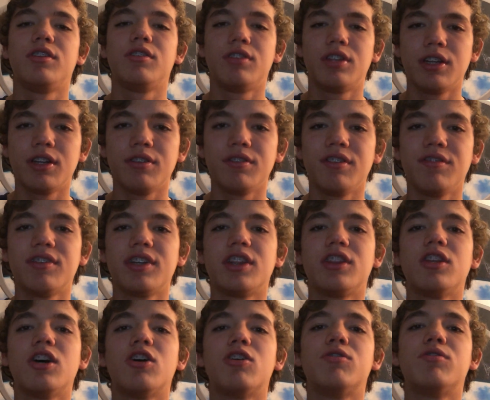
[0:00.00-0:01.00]
didn't even
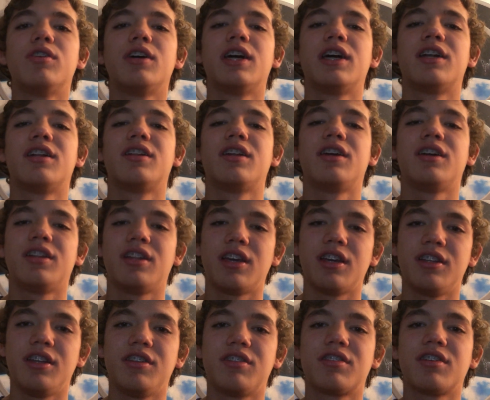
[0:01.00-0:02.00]
know at
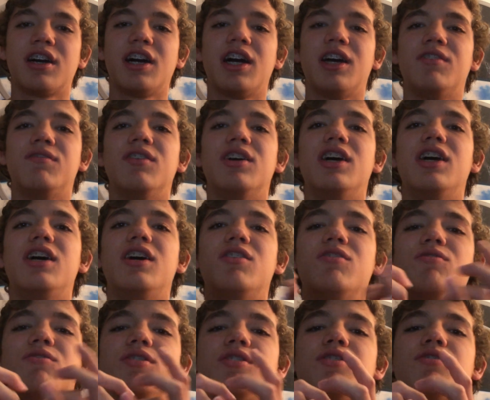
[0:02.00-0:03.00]
any time,
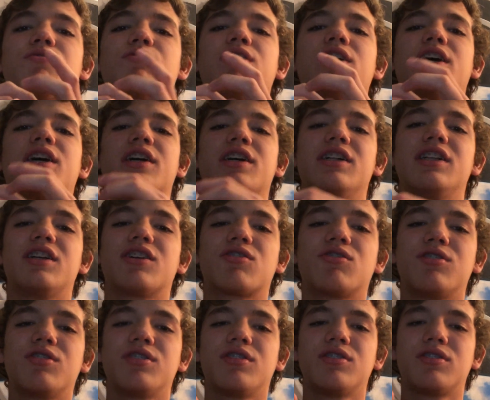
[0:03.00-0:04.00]
which is why I highly
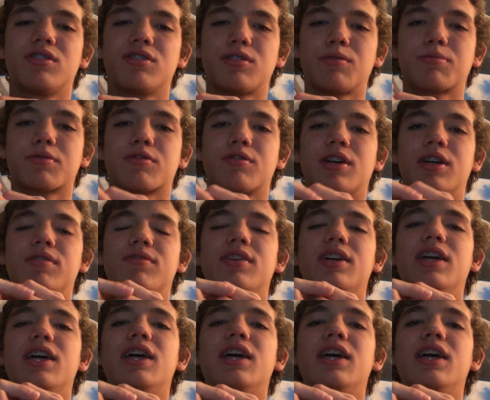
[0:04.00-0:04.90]
encourage you to subscribe.